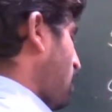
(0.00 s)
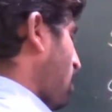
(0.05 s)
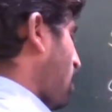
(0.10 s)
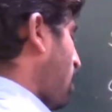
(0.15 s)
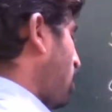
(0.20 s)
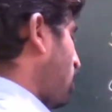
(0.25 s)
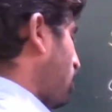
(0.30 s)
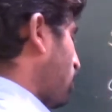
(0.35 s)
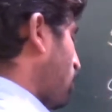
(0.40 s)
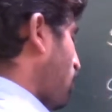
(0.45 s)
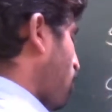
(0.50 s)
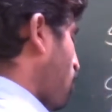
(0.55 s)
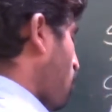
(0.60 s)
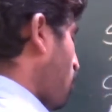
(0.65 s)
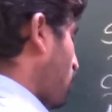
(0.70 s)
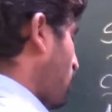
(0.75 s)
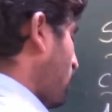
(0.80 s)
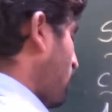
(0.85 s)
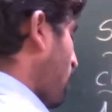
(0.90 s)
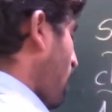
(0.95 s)
According to the
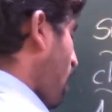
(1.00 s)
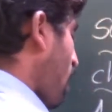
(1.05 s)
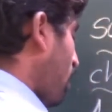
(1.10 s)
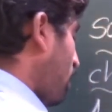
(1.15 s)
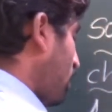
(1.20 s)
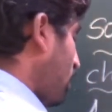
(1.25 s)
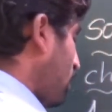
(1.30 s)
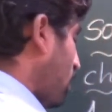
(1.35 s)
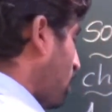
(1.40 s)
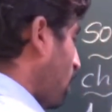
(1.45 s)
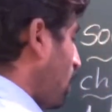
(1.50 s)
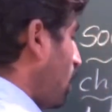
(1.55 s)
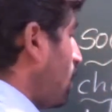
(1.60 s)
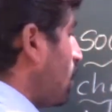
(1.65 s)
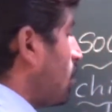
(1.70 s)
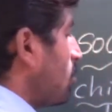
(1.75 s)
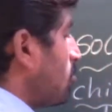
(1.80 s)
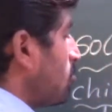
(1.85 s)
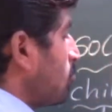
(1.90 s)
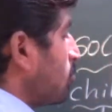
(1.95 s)
14th
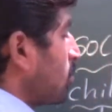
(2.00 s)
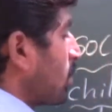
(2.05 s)
article,